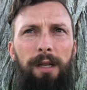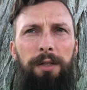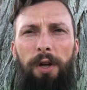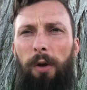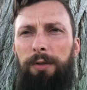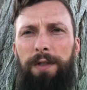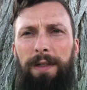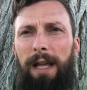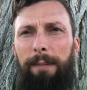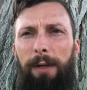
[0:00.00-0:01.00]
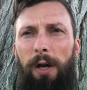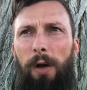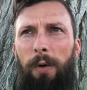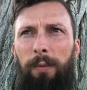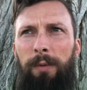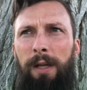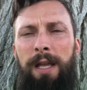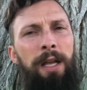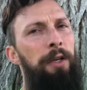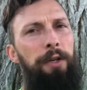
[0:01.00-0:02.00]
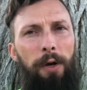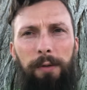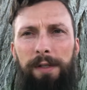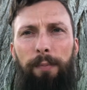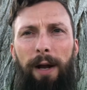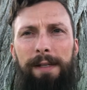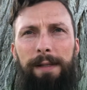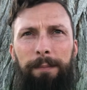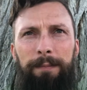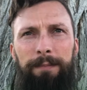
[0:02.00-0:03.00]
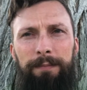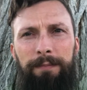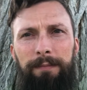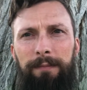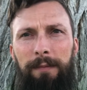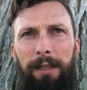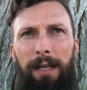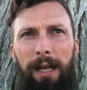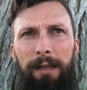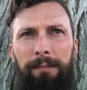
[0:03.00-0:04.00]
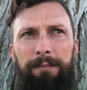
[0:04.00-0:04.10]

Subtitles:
don't just let them go. Don't suppress them, okay?